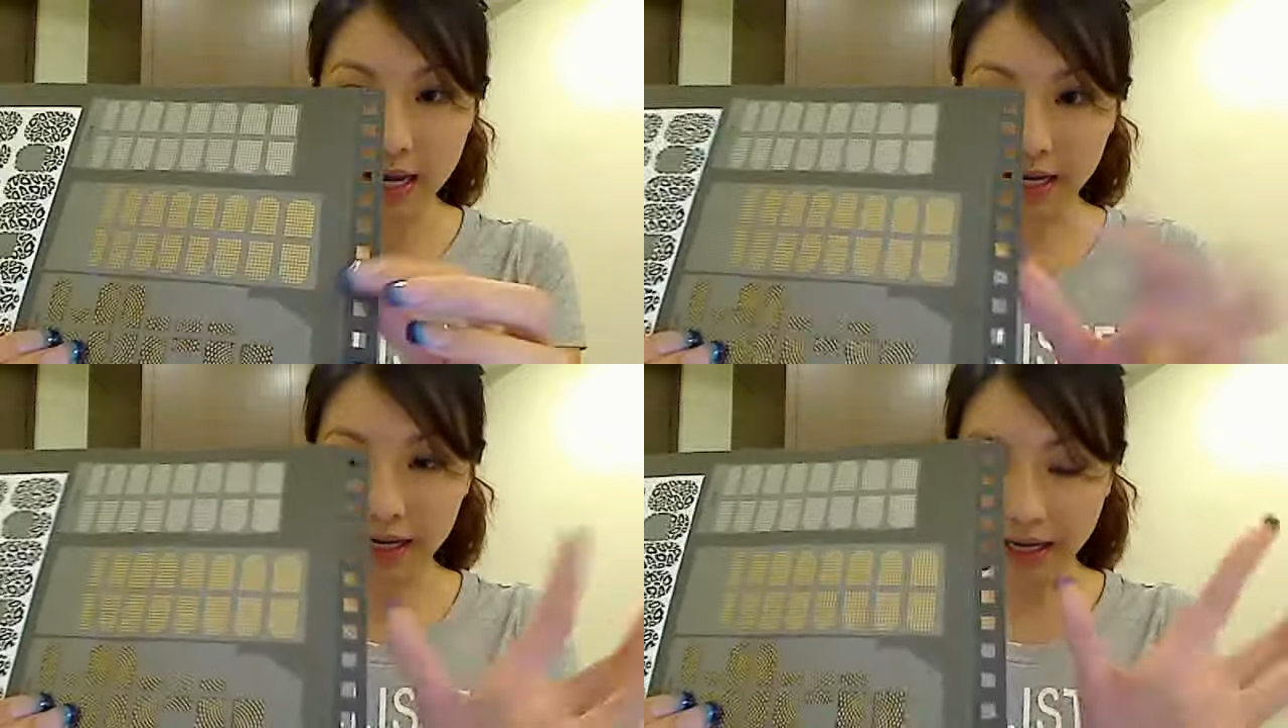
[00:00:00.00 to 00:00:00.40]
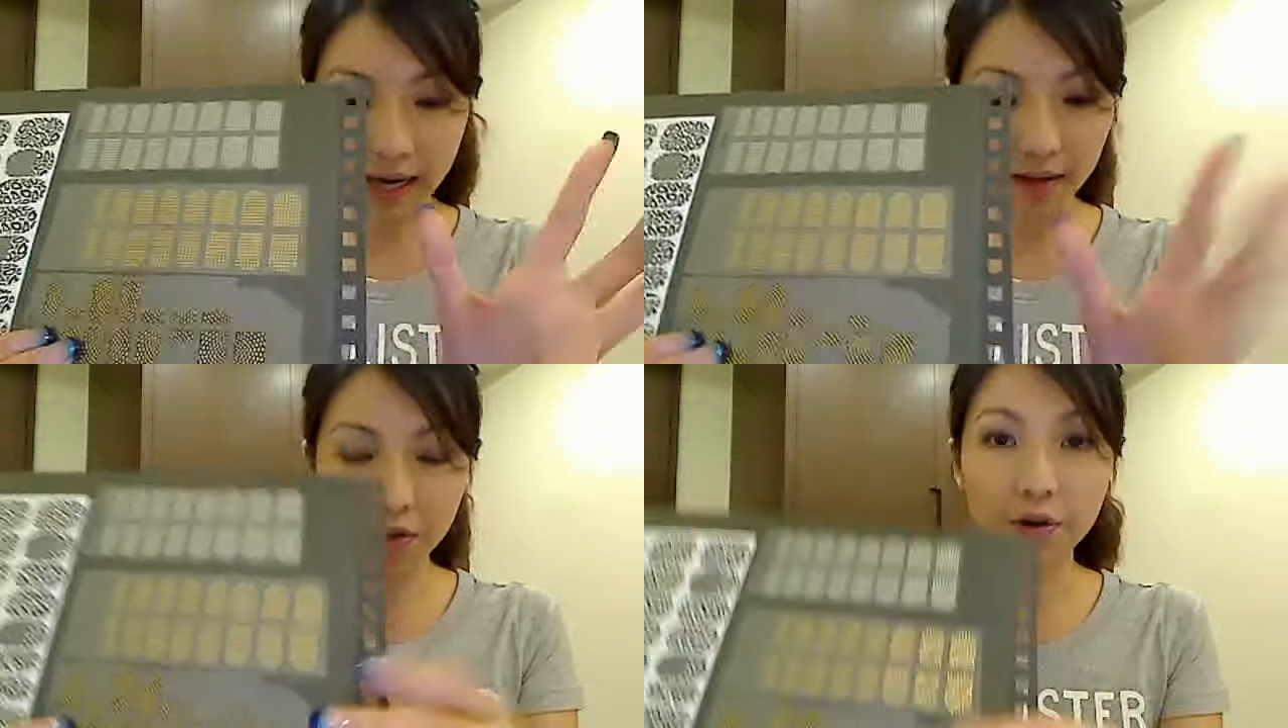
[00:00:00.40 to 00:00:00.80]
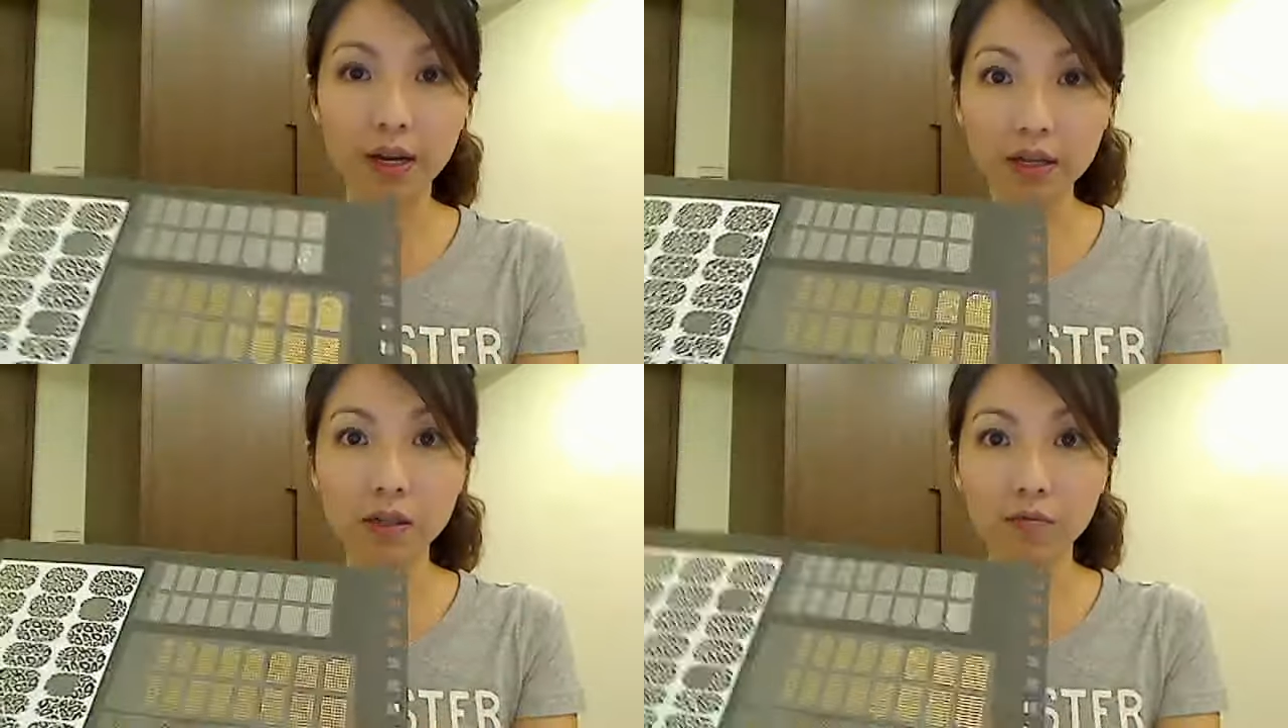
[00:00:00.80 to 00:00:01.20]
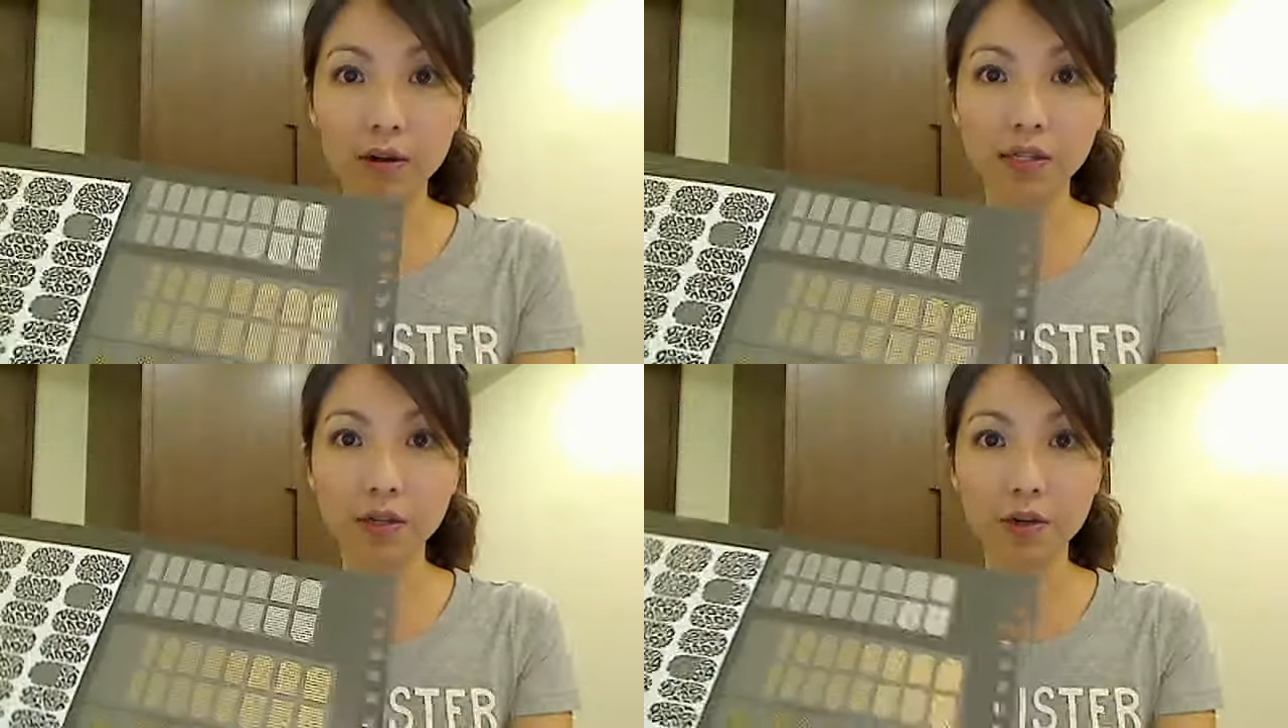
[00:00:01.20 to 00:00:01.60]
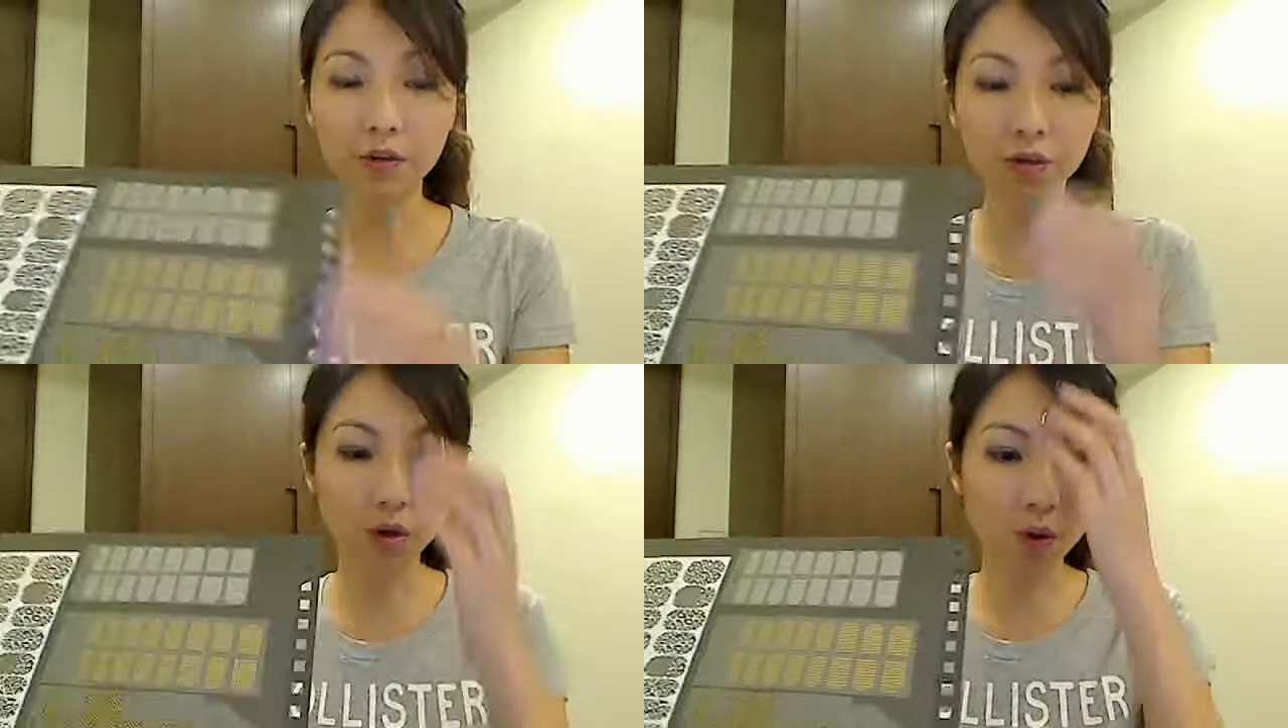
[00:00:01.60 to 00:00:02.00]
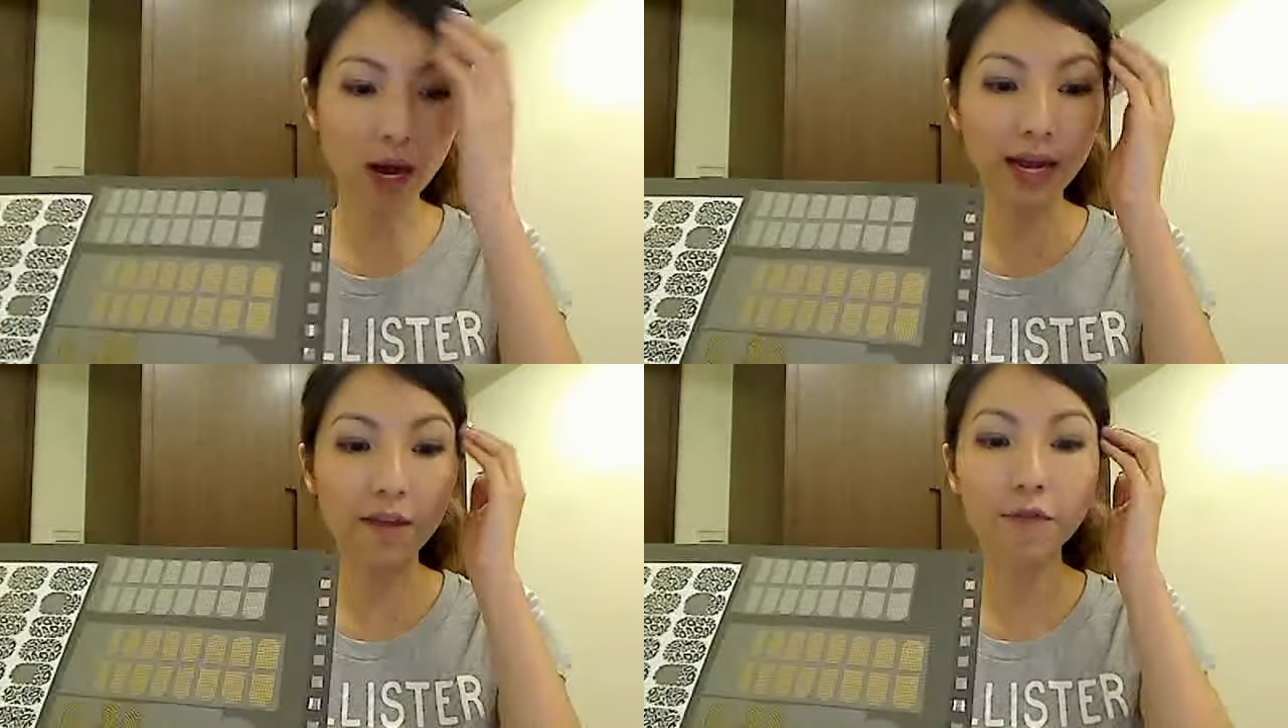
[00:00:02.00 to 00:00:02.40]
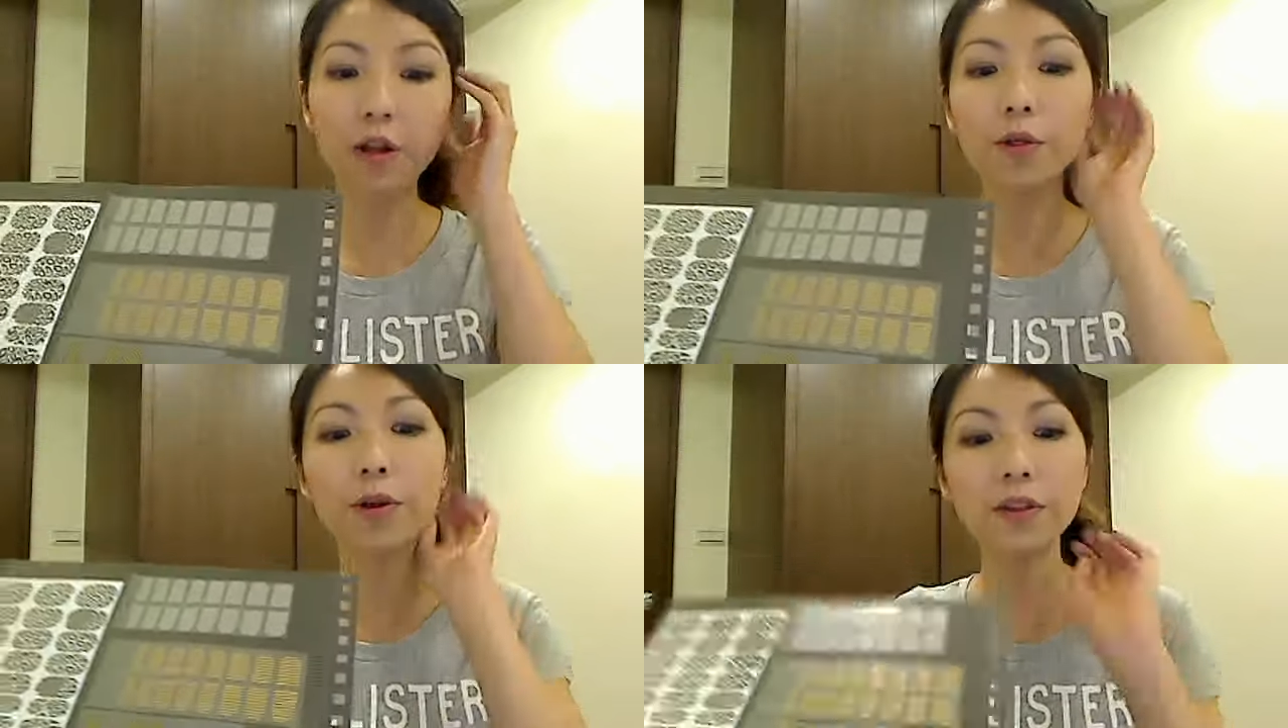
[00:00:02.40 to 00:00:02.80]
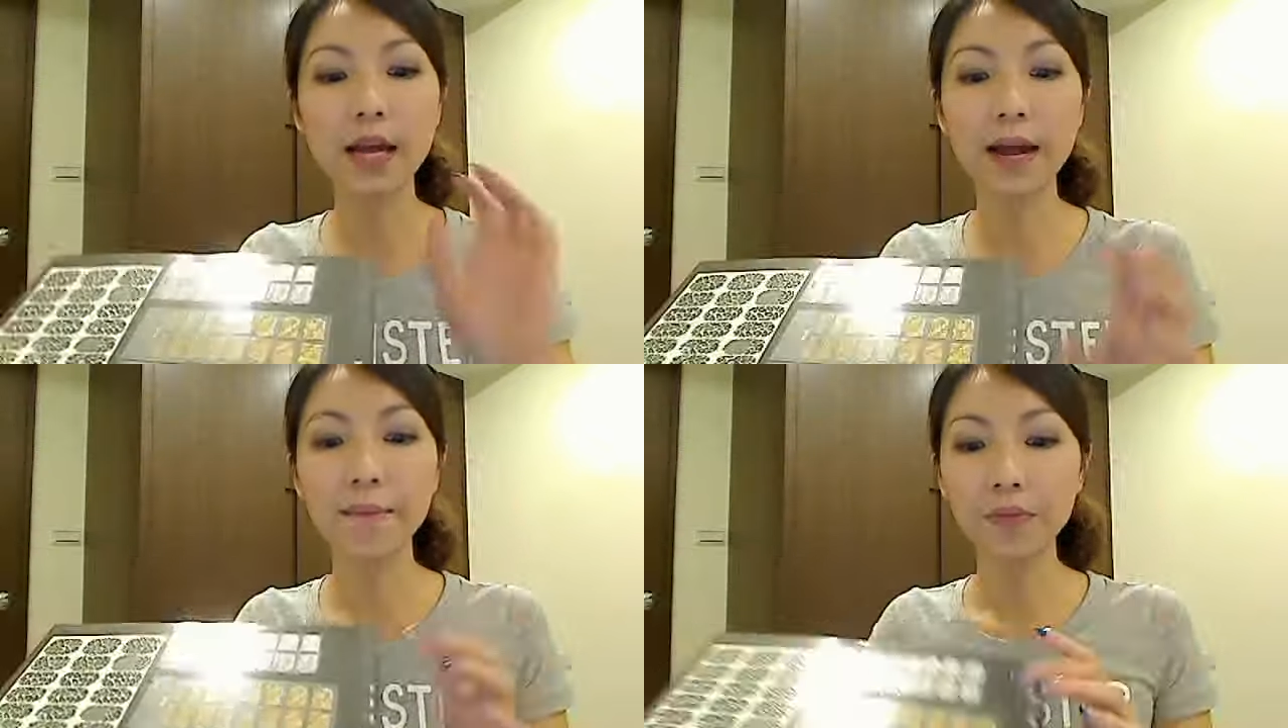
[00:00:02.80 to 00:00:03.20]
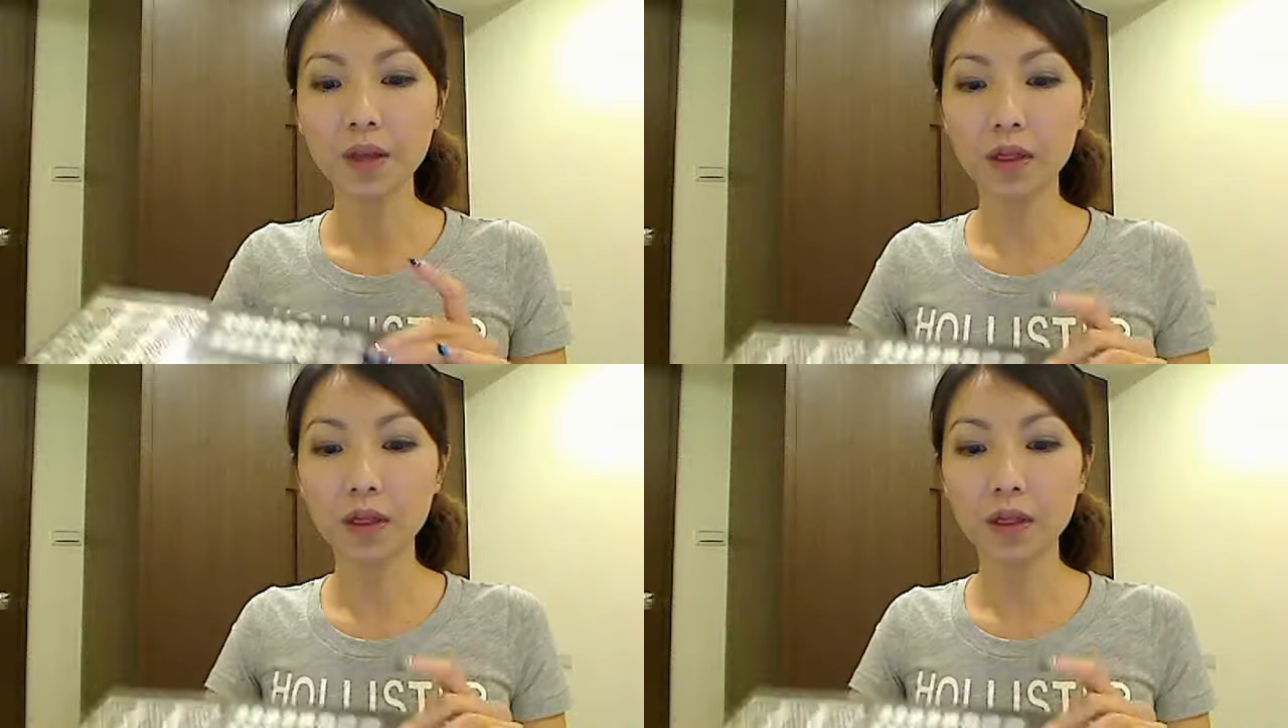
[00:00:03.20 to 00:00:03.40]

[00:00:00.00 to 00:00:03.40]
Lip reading: And again, there is a residue. So I've learned that